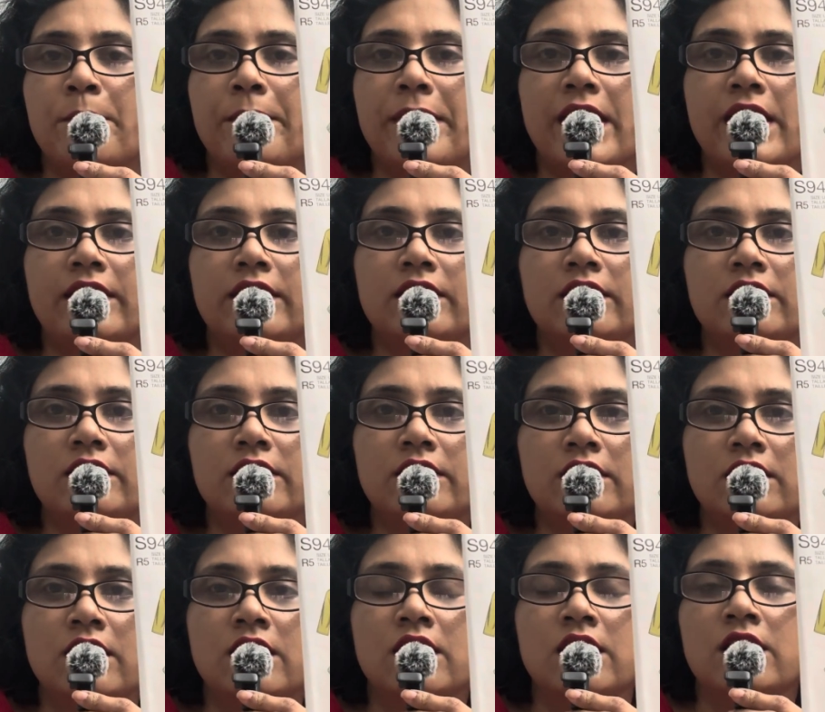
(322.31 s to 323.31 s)

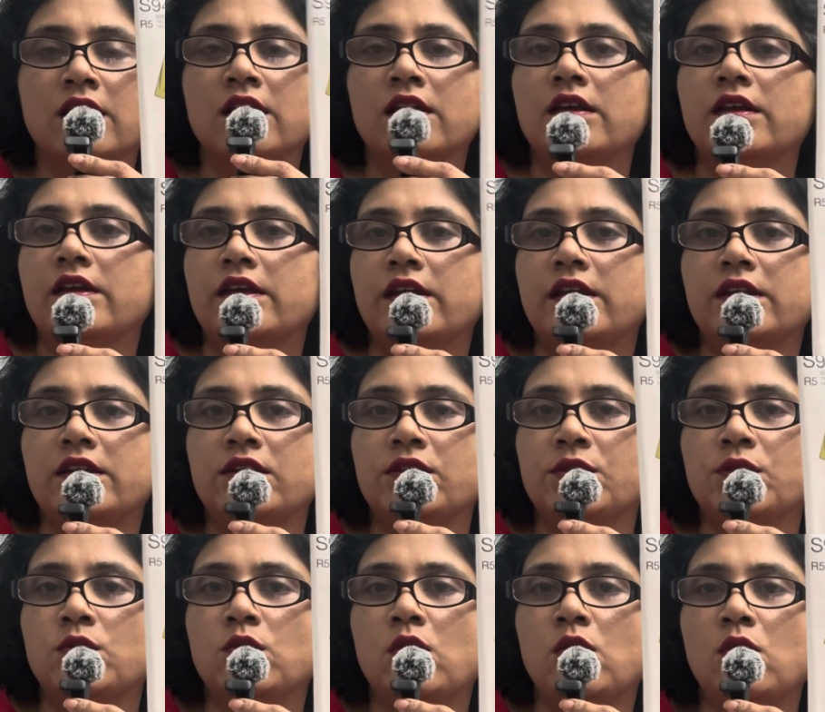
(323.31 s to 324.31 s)
pattern a
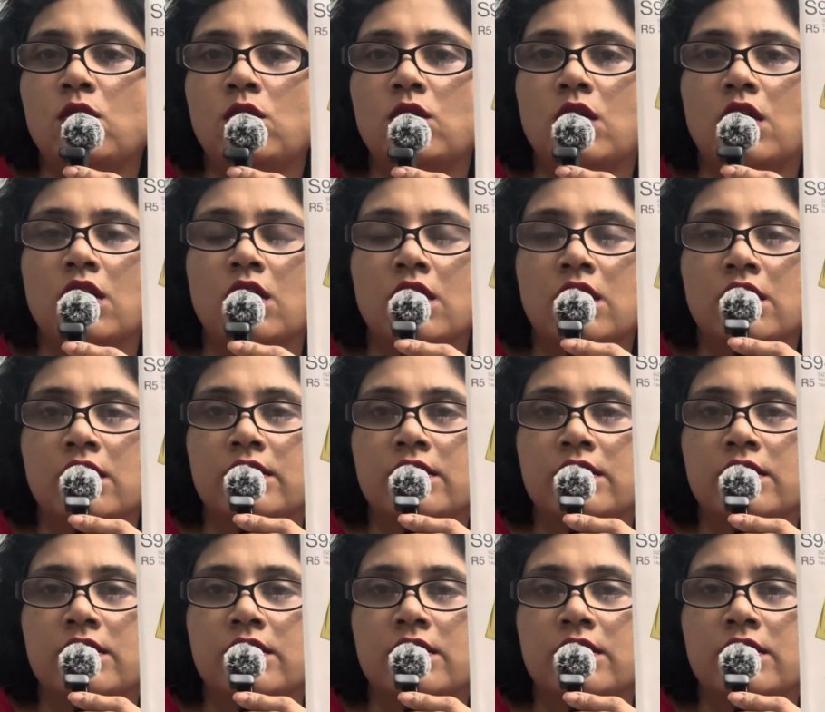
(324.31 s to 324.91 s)
new look.